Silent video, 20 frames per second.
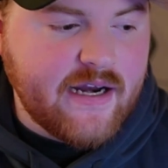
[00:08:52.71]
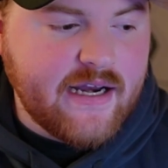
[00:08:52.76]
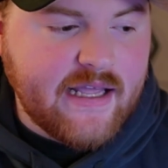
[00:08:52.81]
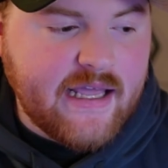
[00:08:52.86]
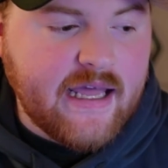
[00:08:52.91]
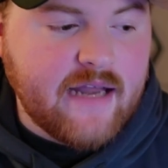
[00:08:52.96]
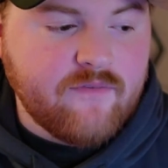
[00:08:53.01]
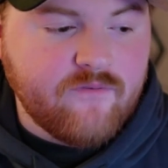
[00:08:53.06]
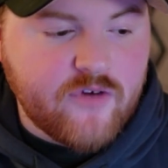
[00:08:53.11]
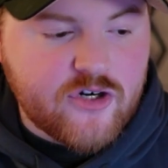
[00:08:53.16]
And
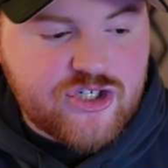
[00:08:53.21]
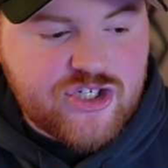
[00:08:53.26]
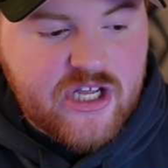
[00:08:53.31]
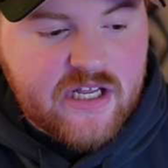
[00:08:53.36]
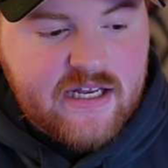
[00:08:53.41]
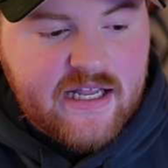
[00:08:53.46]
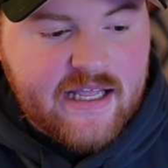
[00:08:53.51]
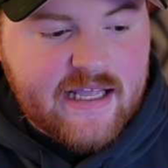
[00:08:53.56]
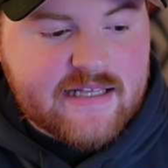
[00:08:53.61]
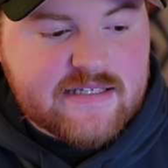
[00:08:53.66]
again,
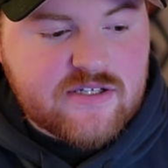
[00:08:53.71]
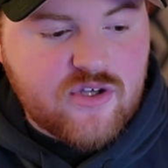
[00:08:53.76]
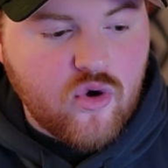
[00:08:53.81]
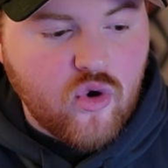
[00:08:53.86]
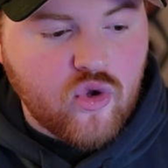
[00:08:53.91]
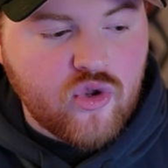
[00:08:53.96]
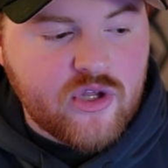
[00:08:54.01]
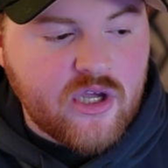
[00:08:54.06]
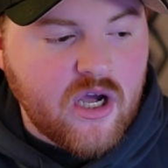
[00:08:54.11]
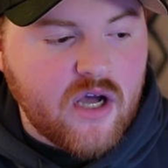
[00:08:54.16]
Virginia is the
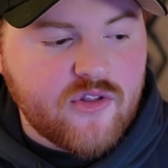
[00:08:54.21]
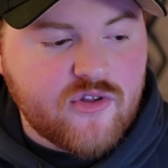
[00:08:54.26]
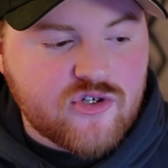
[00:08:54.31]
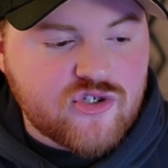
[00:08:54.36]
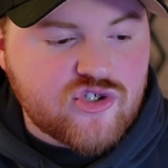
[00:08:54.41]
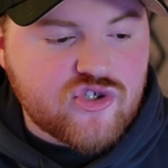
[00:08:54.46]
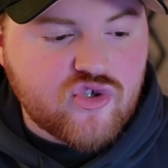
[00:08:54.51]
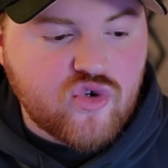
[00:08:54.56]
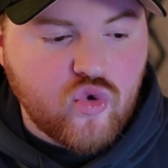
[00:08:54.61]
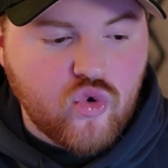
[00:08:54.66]
only other
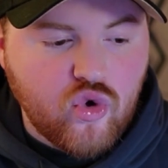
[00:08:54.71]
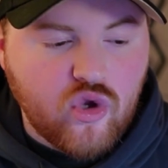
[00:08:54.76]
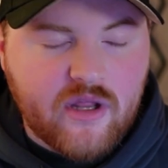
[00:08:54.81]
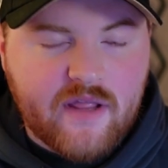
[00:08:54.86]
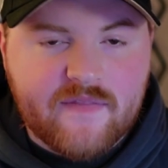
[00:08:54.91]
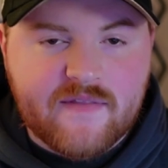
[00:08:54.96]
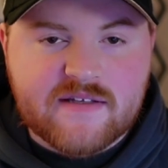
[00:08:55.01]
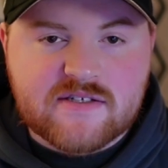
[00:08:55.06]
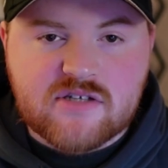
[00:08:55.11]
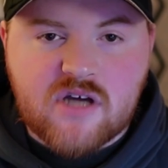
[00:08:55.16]
school
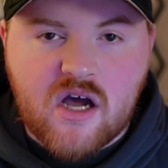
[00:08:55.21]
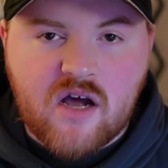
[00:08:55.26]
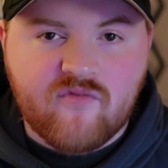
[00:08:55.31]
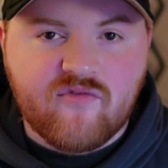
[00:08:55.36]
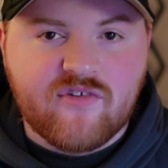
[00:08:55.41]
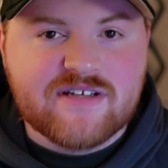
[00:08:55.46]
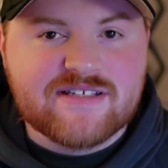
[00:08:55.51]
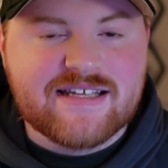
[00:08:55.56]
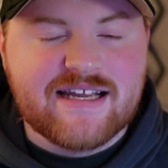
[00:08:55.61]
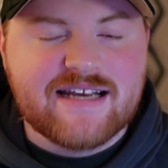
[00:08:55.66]
in this
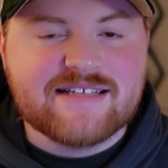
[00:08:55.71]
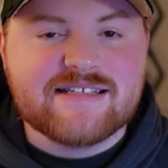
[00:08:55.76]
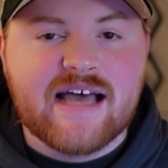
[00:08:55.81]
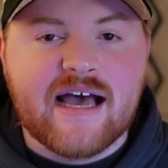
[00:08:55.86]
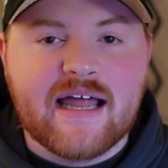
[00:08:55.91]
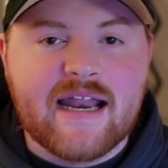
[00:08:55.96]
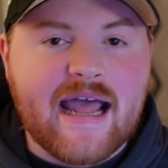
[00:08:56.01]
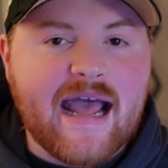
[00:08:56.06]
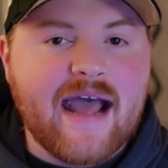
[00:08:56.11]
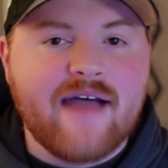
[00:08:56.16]
conference that has
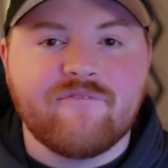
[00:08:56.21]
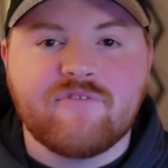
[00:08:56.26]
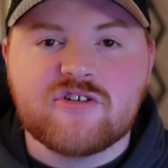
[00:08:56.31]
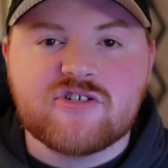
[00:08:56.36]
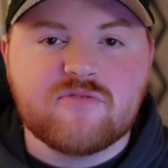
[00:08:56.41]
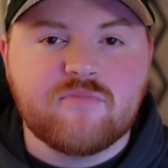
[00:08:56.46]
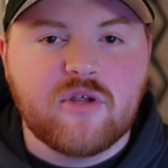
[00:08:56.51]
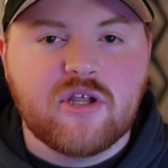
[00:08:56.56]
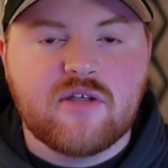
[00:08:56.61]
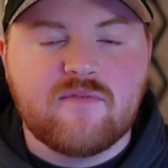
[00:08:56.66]
not
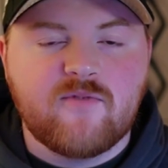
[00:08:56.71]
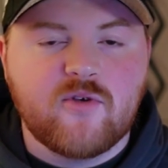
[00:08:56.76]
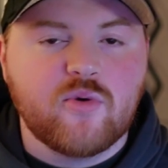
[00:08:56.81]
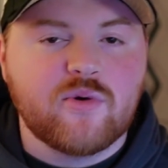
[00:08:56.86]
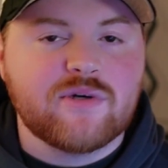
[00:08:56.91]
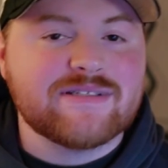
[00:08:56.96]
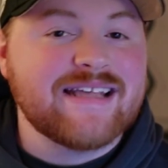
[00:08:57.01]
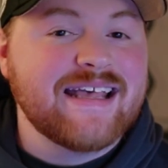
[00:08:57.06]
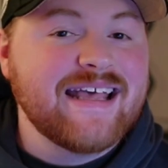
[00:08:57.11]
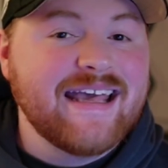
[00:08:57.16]
averaged 1 million
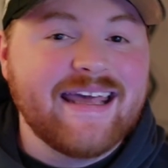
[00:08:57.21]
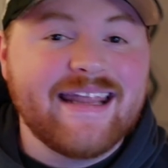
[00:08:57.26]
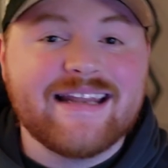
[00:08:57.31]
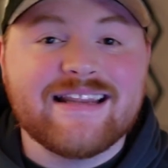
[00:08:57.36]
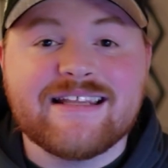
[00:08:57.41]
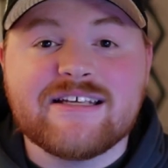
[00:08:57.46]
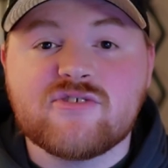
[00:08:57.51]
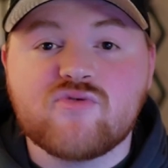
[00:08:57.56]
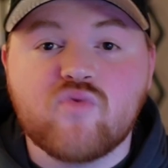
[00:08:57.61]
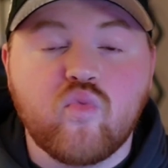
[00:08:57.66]
viewers in
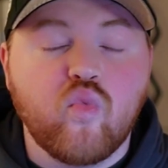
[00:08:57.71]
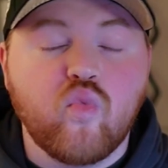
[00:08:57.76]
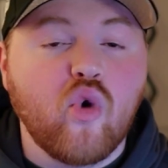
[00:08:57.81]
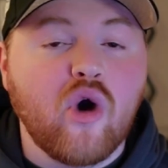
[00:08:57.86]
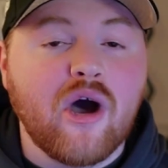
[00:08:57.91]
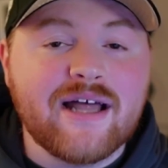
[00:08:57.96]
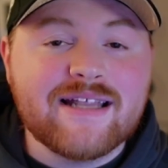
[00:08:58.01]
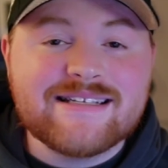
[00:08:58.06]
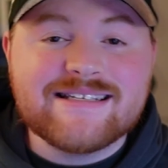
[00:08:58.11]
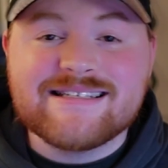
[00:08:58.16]
at least
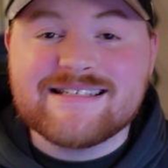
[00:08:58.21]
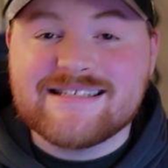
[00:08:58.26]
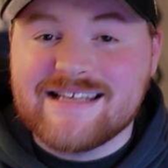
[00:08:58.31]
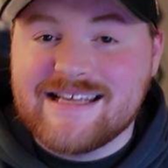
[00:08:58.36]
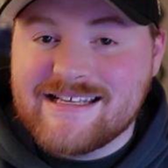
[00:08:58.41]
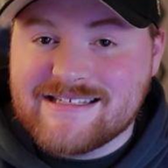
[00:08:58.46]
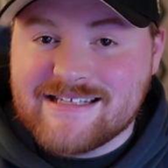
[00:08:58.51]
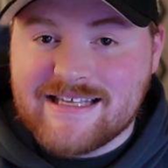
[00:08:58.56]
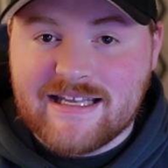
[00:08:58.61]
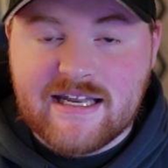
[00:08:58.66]
1
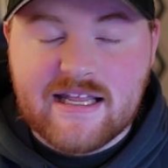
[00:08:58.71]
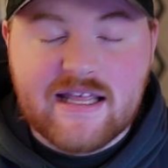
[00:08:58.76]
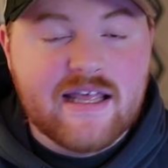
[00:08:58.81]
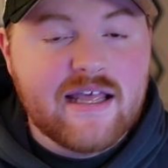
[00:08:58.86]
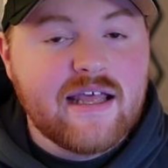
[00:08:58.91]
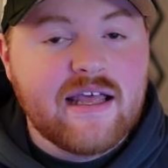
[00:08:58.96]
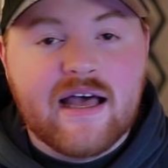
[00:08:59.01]
season